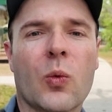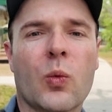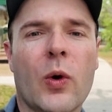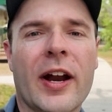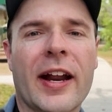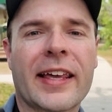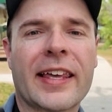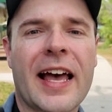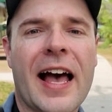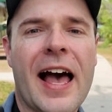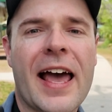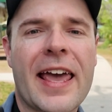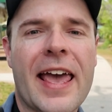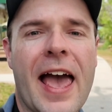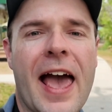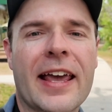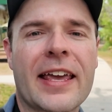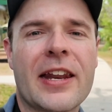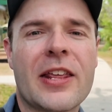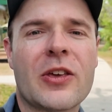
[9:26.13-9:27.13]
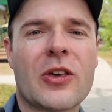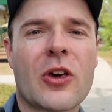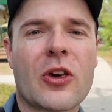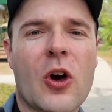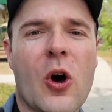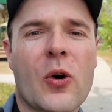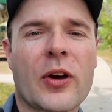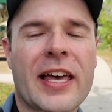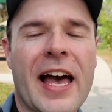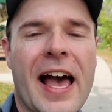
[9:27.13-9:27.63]
rent a kayak and you could
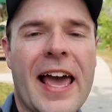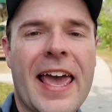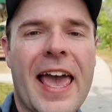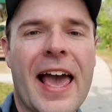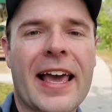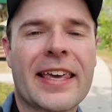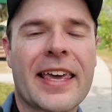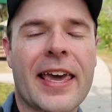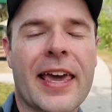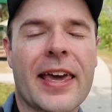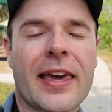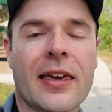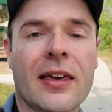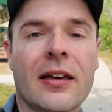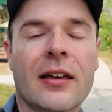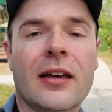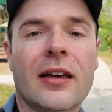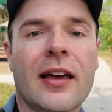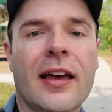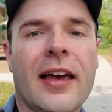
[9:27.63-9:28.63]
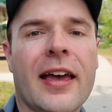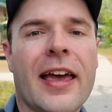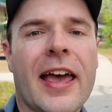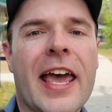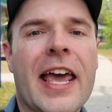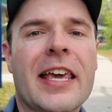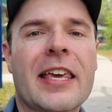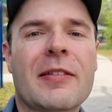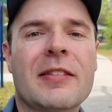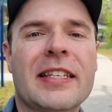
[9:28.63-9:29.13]
go kayaking
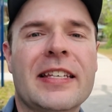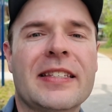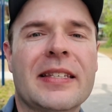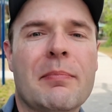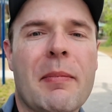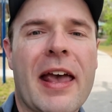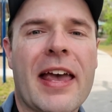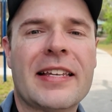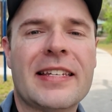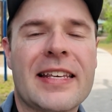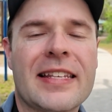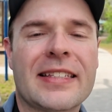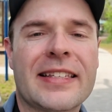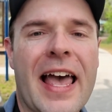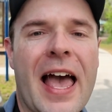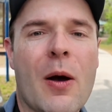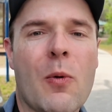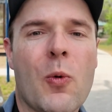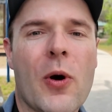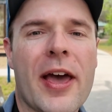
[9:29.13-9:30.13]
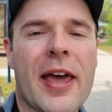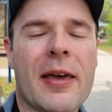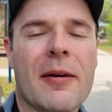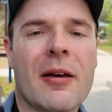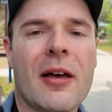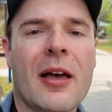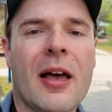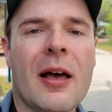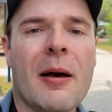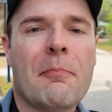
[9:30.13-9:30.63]
and you can see some manatees that way.
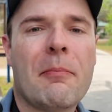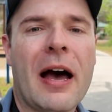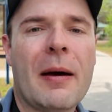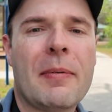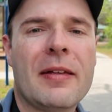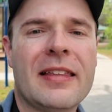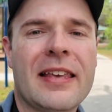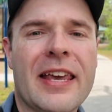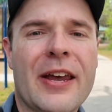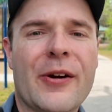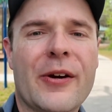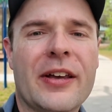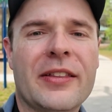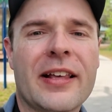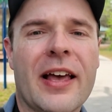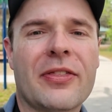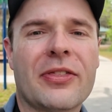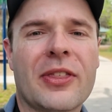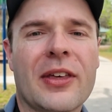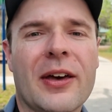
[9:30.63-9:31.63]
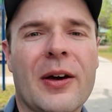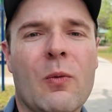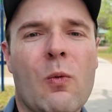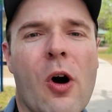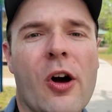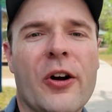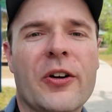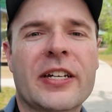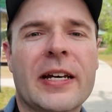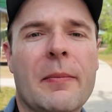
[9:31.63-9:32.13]
But I've been hearing that the
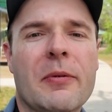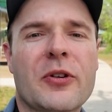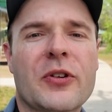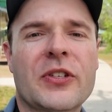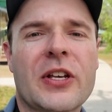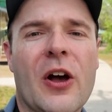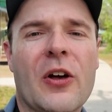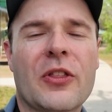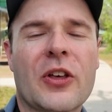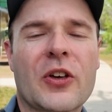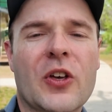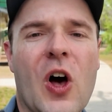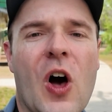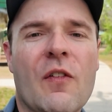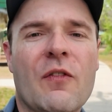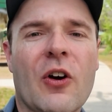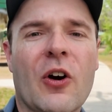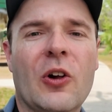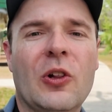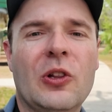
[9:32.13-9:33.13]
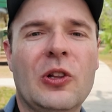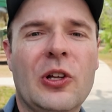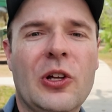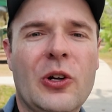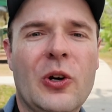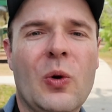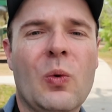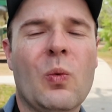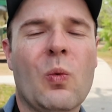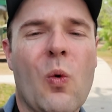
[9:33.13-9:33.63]
water temperatures out in the Gulf are a
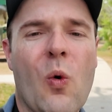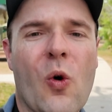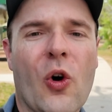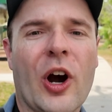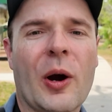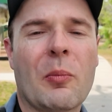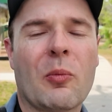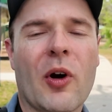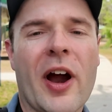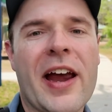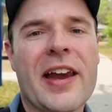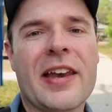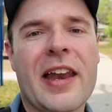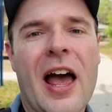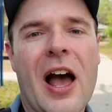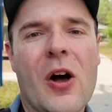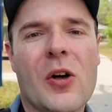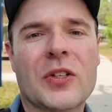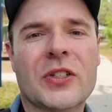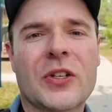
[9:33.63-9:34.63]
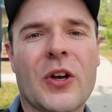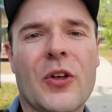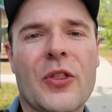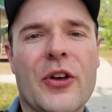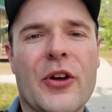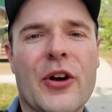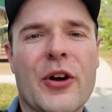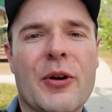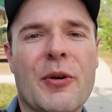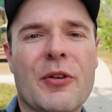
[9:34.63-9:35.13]
little warm right now, so
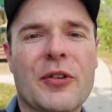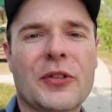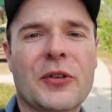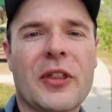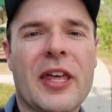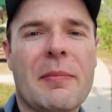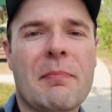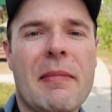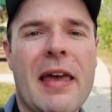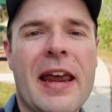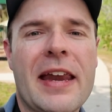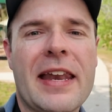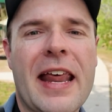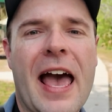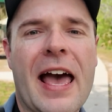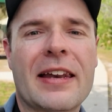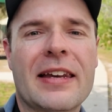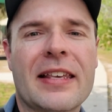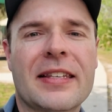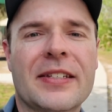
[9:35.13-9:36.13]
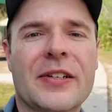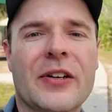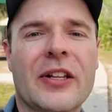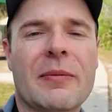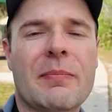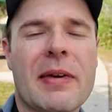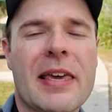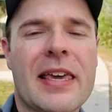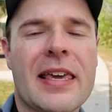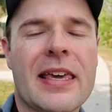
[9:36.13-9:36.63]
they may not
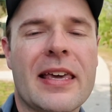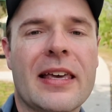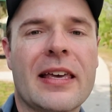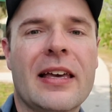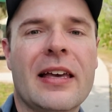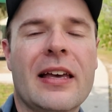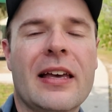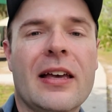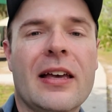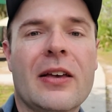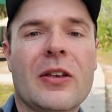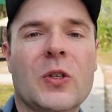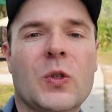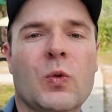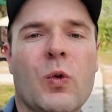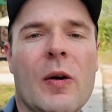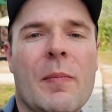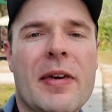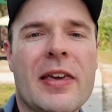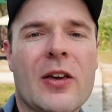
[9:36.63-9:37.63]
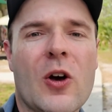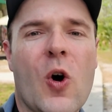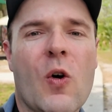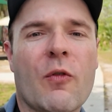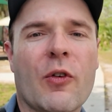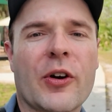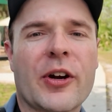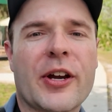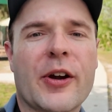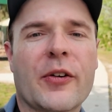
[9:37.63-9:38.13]
necessarily be swimming
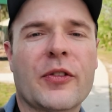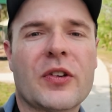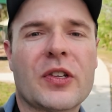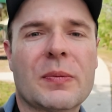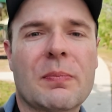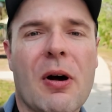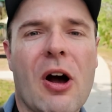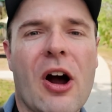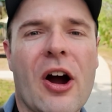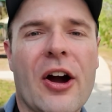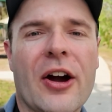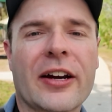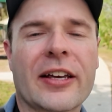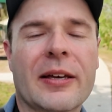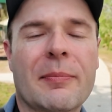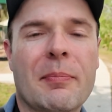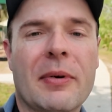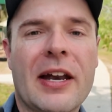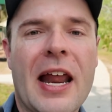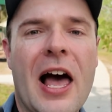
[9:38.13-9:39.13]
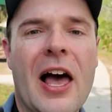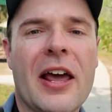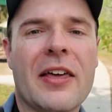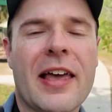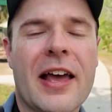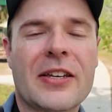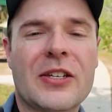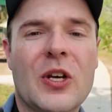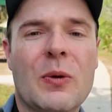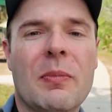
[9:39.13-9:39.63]
over here at this park. But not only
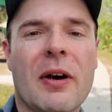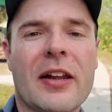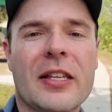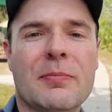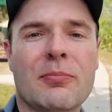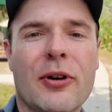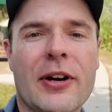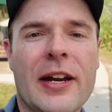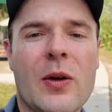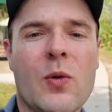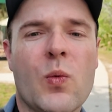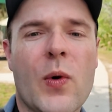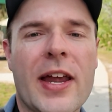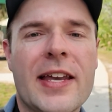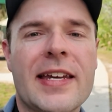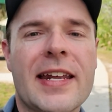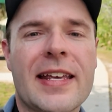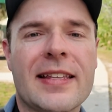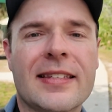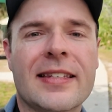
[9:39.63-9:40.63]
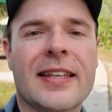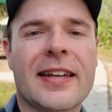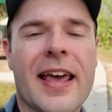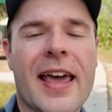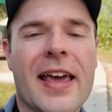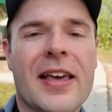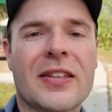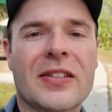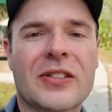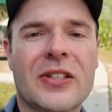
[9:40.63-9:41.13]
that too, but it's pretty windy
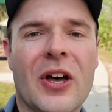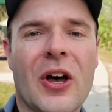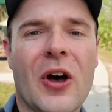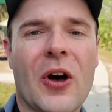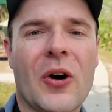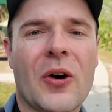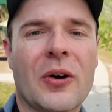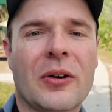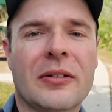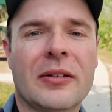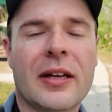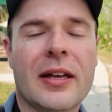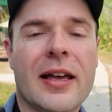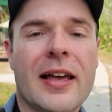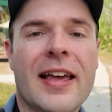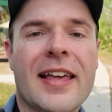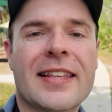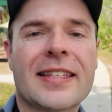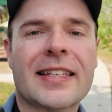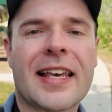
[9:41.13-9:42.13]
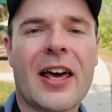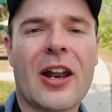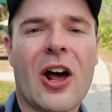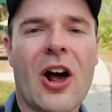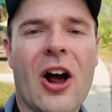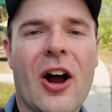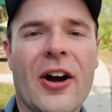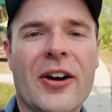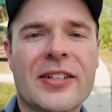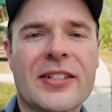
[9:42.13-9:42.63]
today, so it's kind
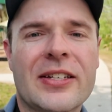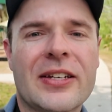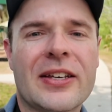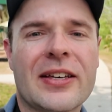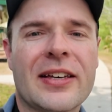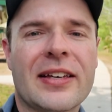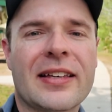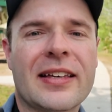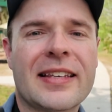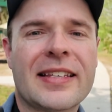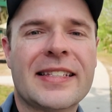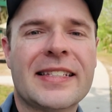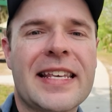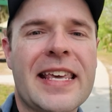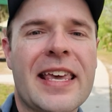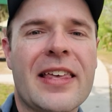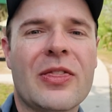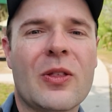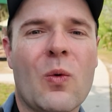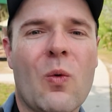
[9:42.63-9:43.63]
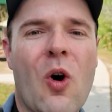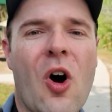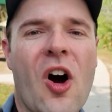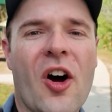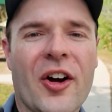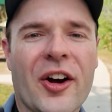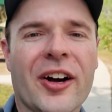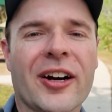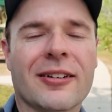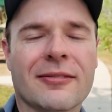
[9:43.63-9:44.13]
of hard to see in the
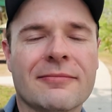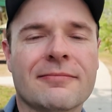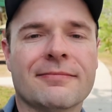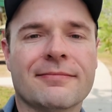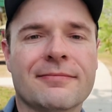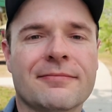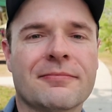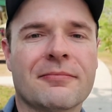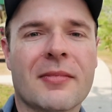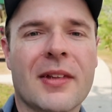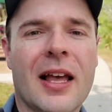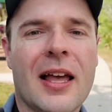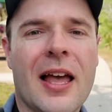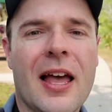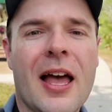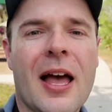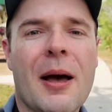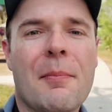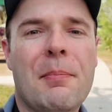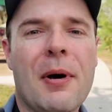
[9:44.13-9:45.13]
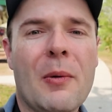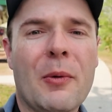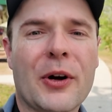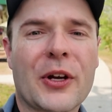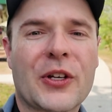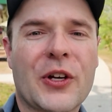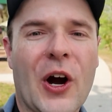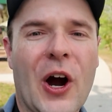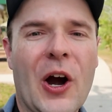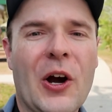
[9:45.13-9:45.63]
water. But
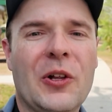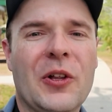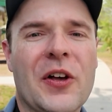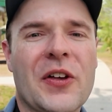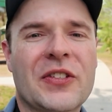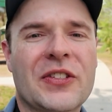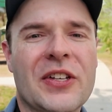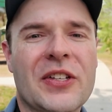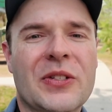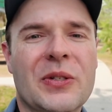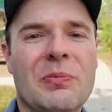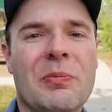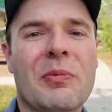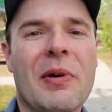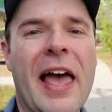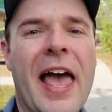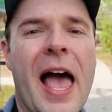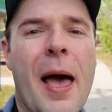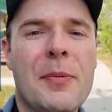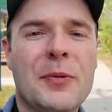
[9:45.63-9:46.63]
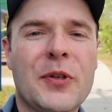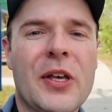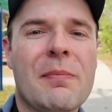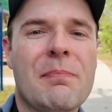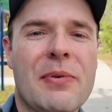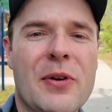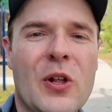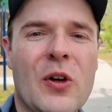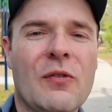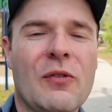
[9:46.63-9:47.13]
regardless, it's absolutely
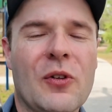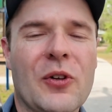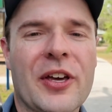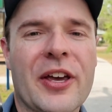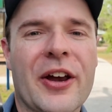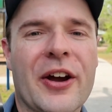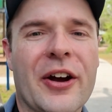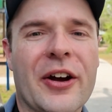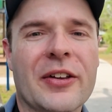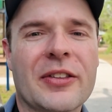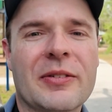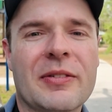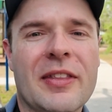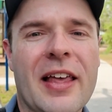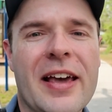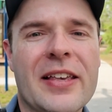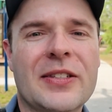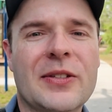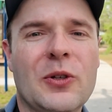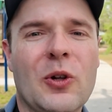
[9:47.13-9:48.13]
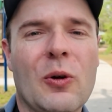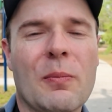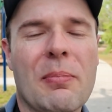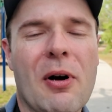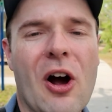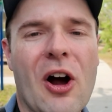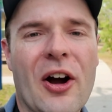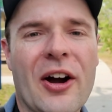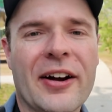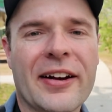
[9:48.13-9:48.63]
beautiful here. Nice little
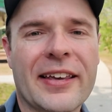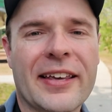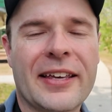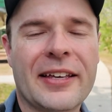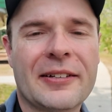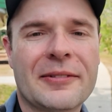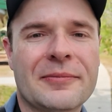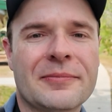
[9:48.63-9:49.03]
park.